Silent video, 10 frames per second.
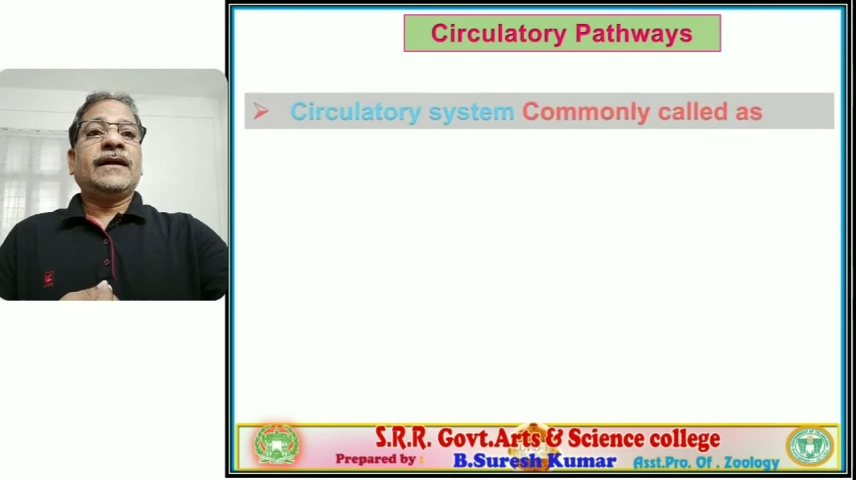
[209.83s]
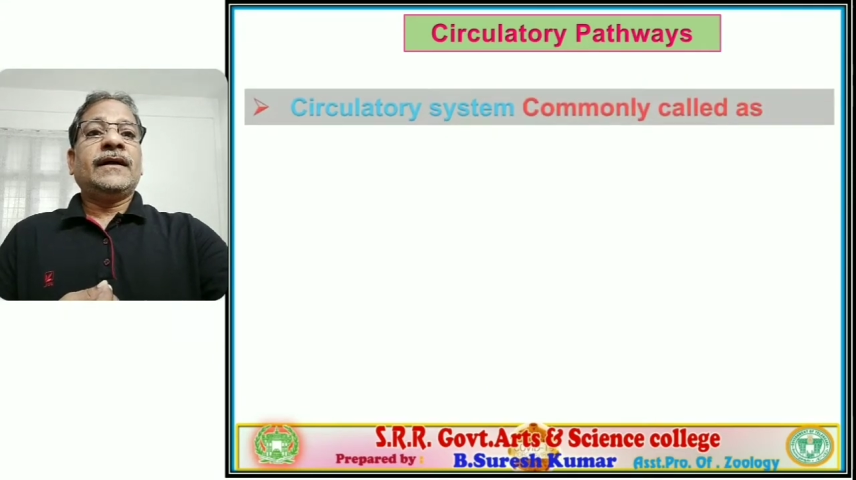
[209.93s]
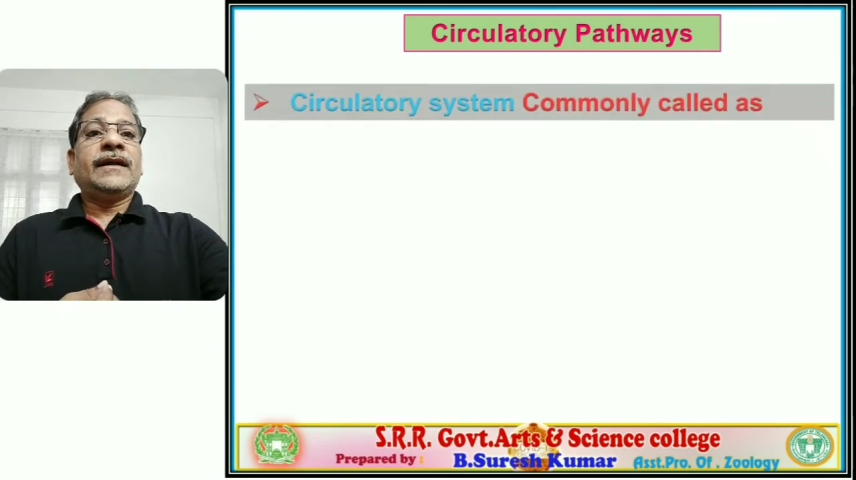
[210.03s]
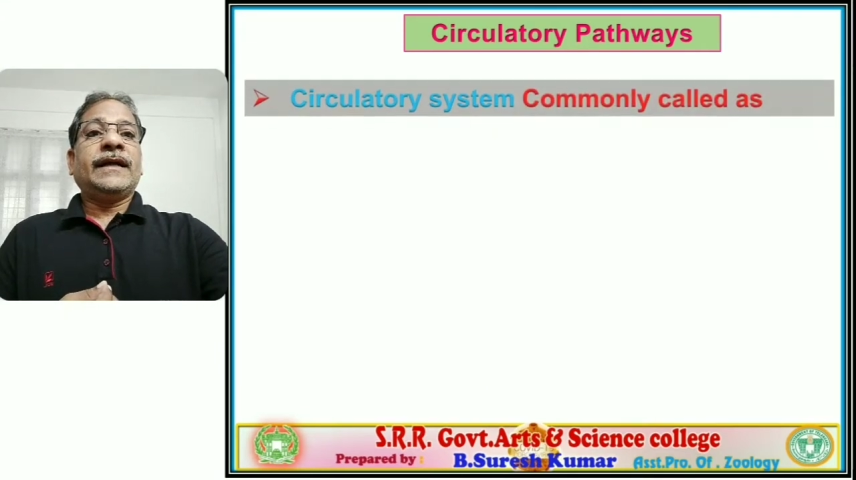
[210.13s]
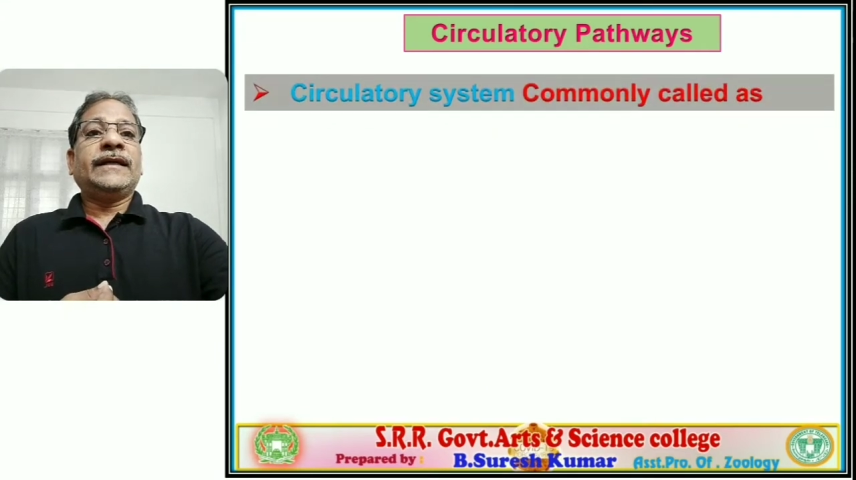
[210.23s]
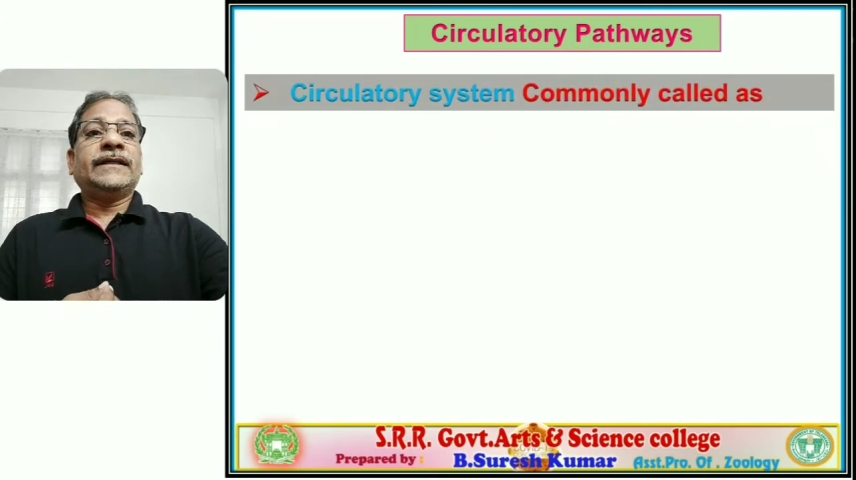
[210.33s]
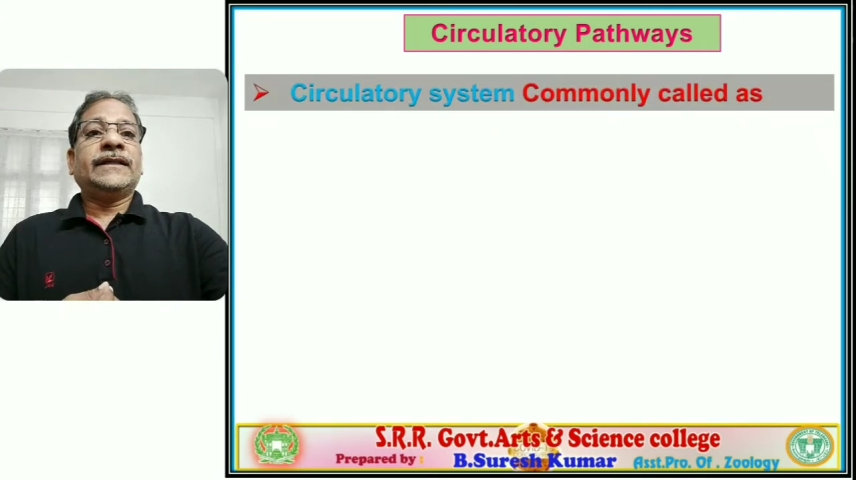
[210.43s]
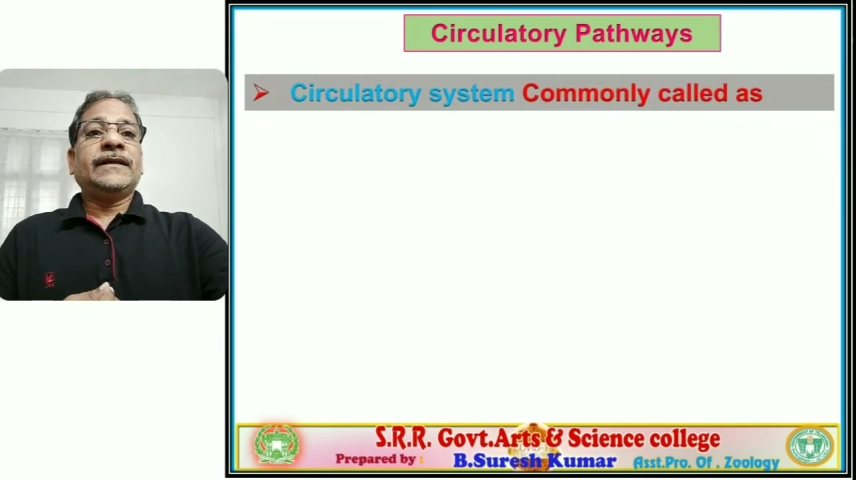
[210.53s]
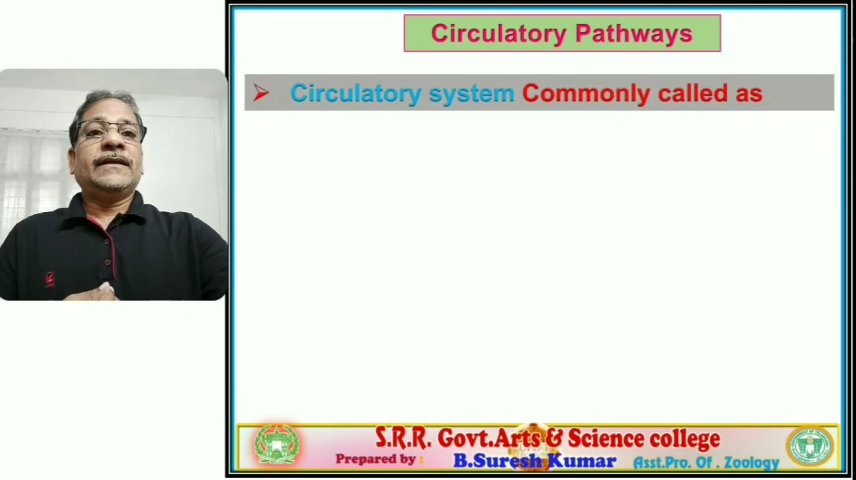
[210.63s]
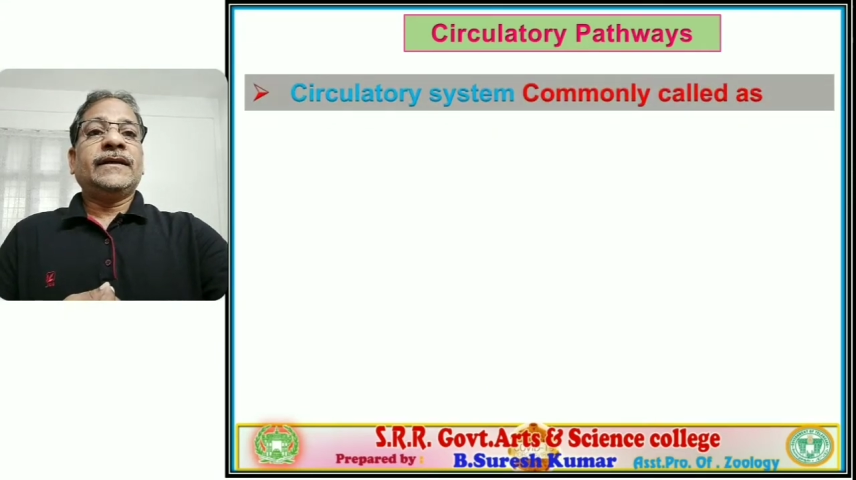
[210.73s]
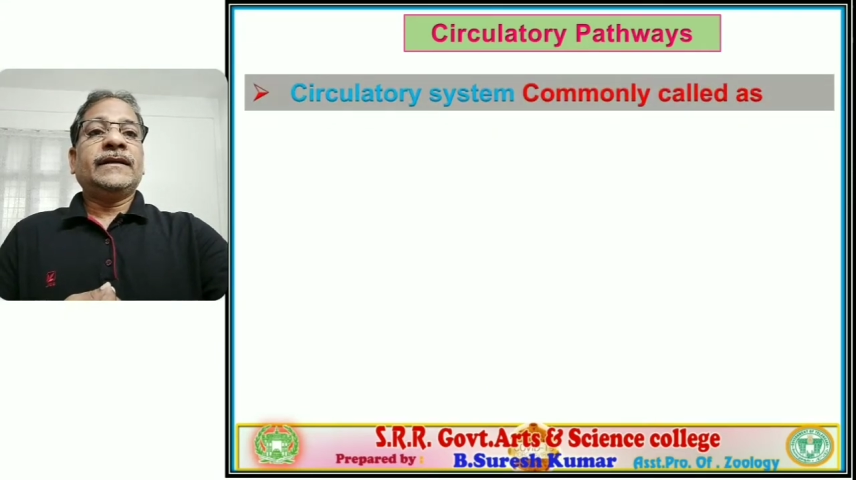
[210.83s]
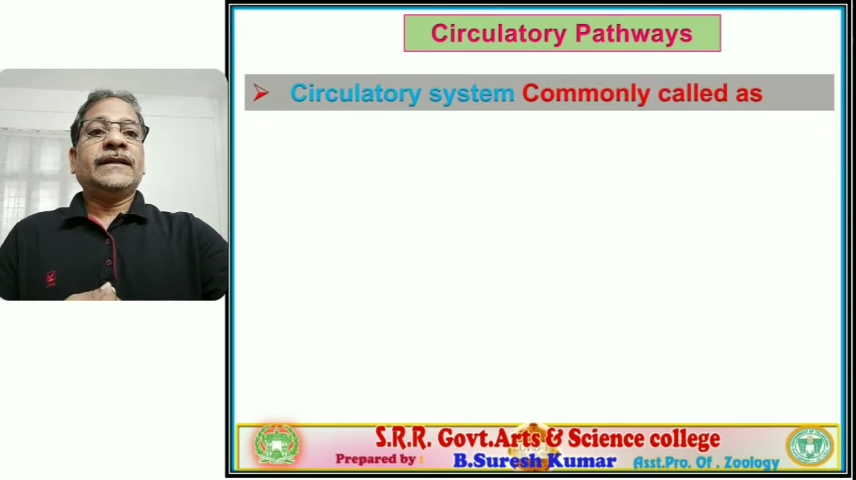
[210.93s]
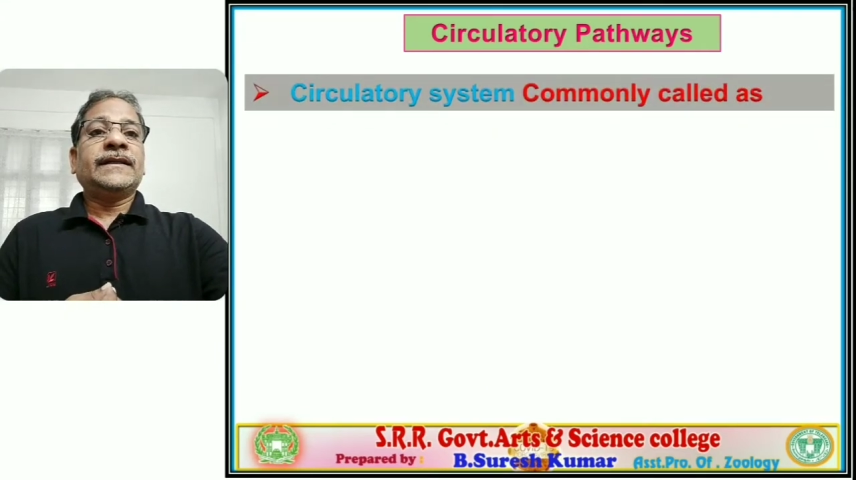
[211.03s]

Right. The